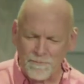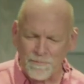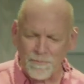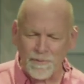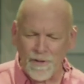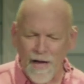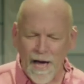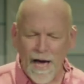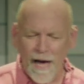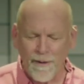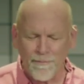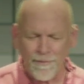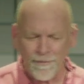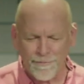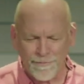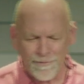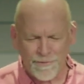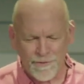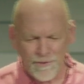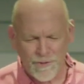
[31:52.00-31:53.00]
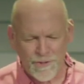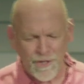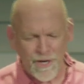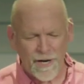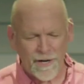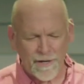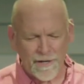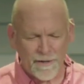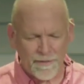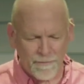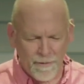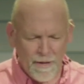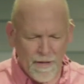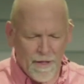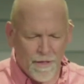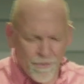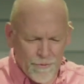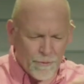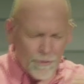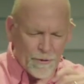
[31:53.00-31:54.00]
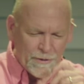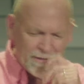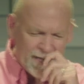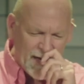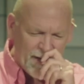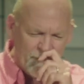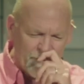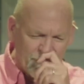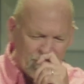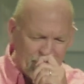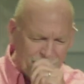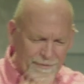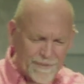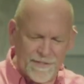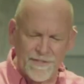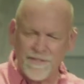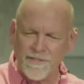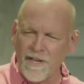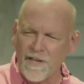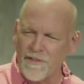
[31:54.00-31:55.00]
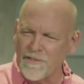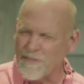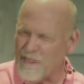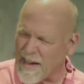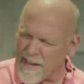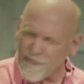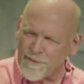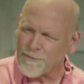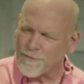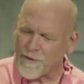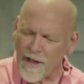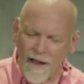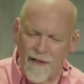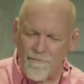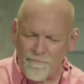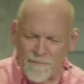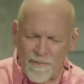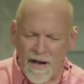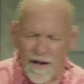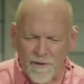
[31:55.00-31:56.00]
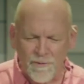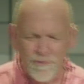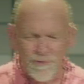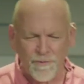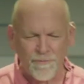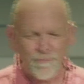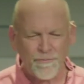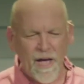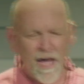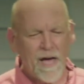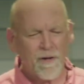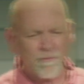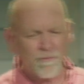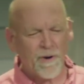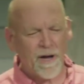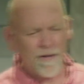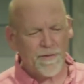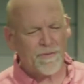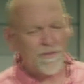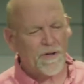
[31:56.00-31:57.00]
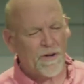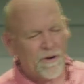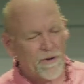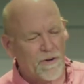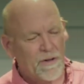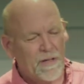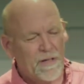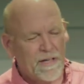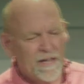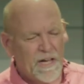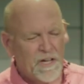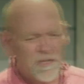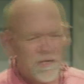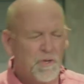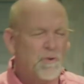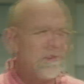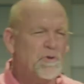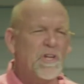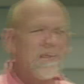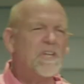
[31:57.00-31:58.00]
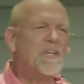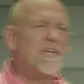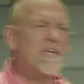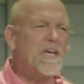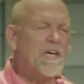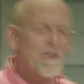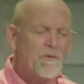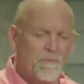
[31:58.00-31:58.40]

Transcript: blob of junk and throw it down in front of us and say, That's five pounds of fat right there, and you need to get